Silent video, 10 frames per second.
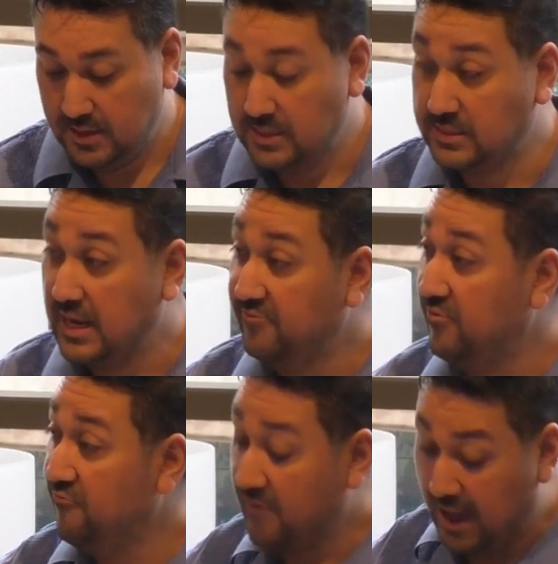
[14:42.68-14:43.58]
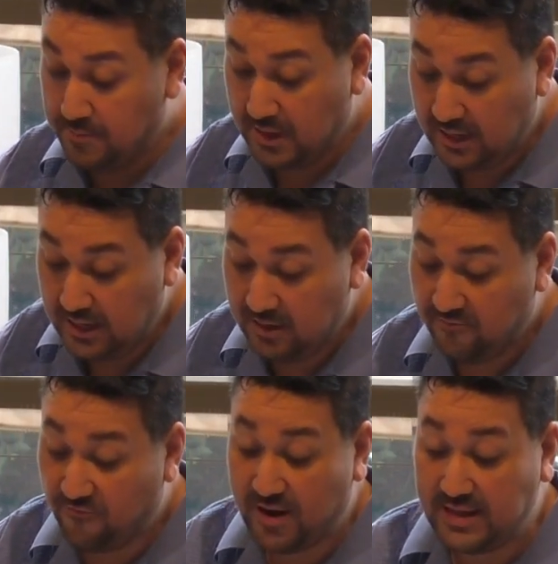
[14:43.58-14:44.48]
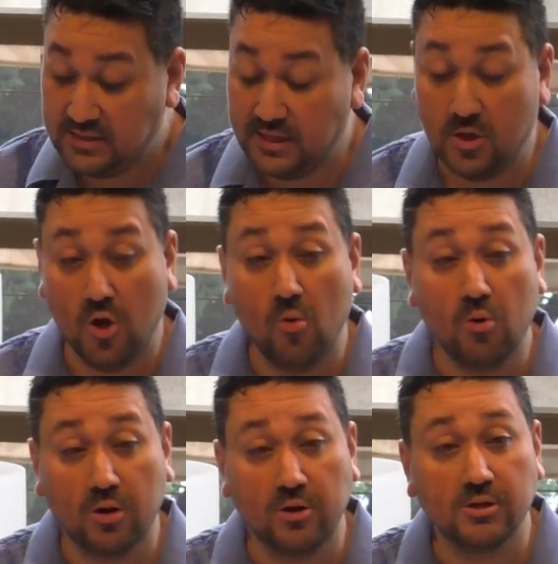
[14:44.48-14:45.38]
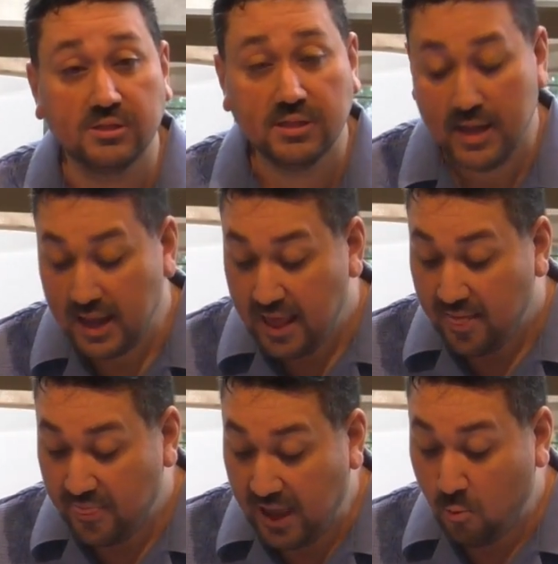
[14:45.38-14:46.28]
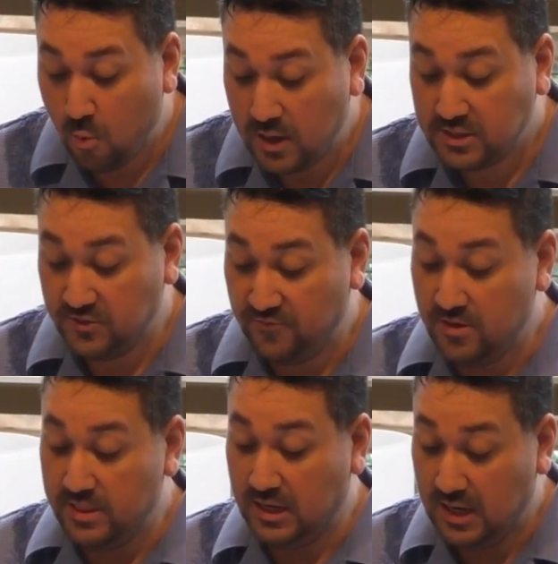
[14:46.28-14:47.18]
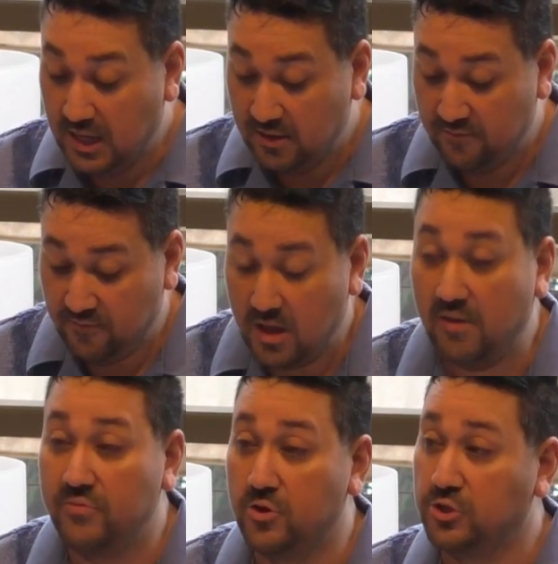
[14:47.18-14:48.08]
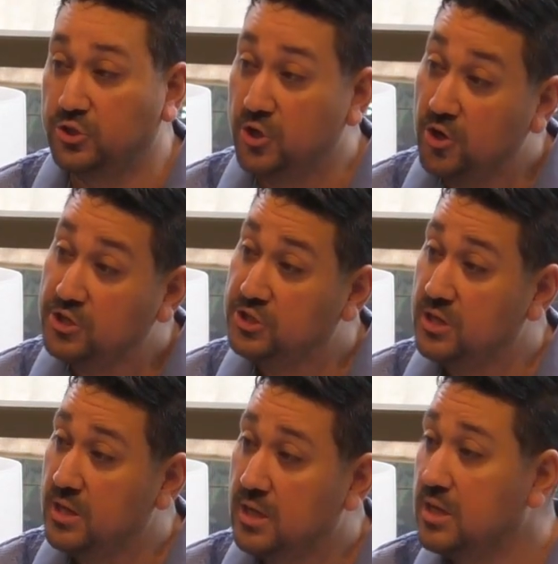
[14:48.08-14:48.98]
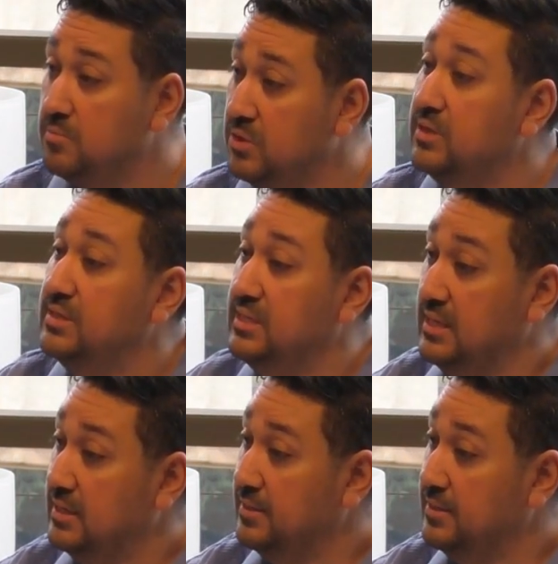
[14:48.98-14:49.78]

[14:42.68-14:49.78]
Aside from family, friends, and coworkers, they want to feel the love of their church community.